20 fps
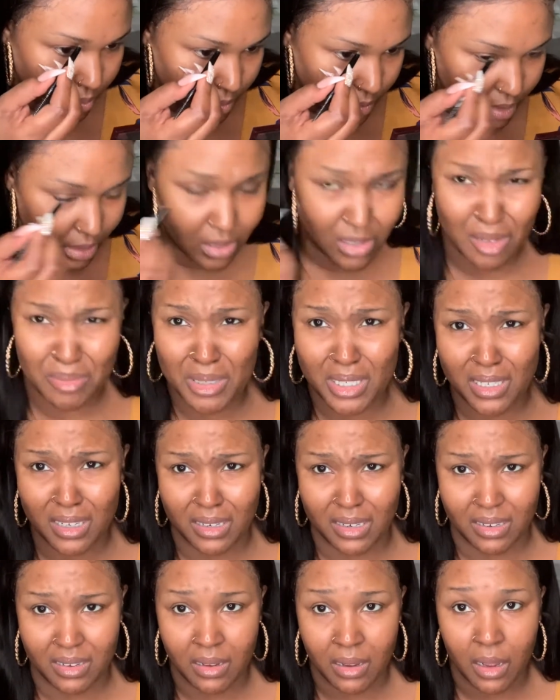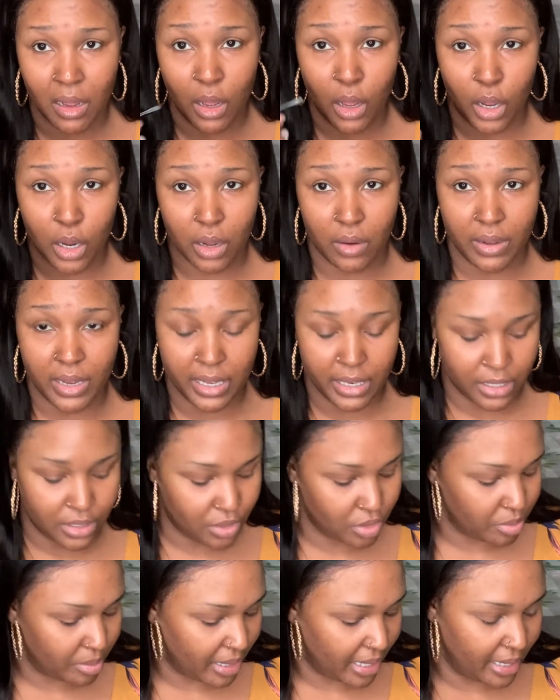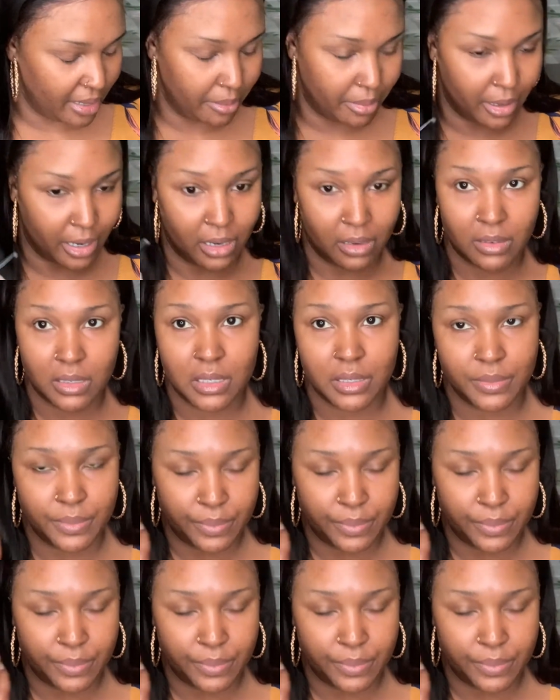So I'm just gonna go ahead and do my eyebrows.